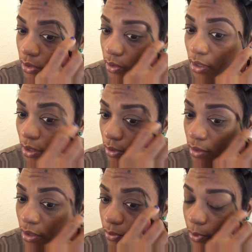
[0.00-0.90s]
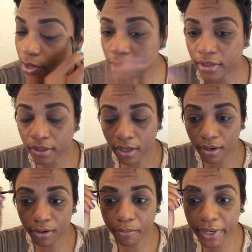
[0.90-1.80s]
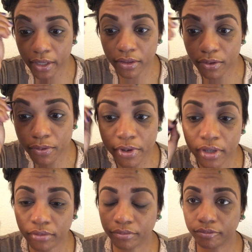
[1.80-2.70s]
So yeah, that's why you're going to comb back through it.